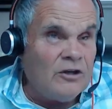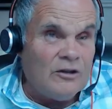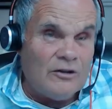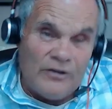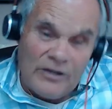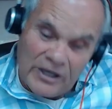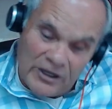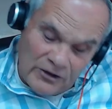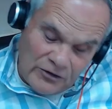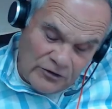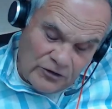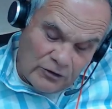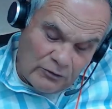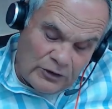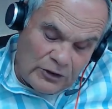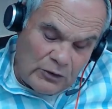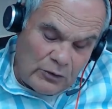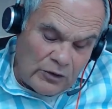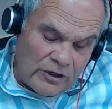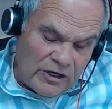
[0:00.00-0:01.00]
That is a
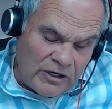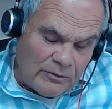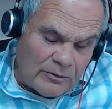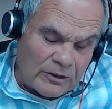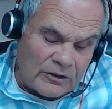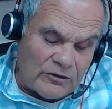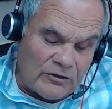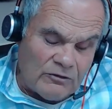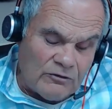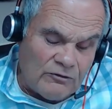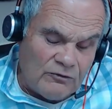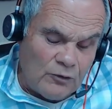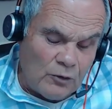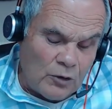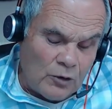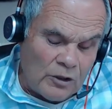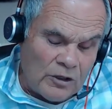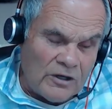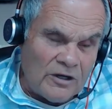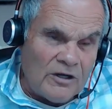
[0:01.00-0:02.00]
requirement
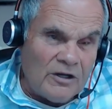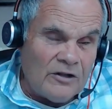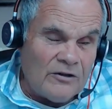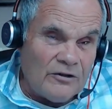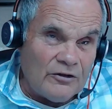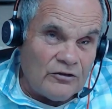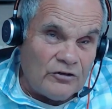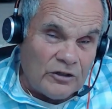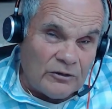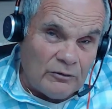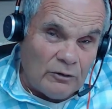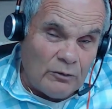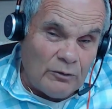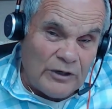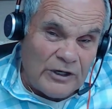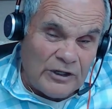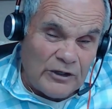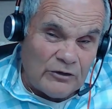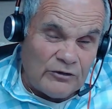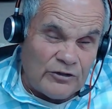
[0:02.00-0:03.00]
for the general
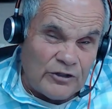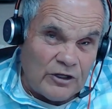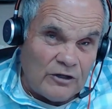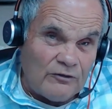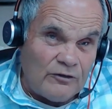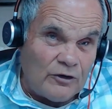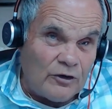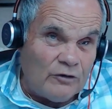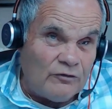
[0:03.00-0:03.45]
radio telephone.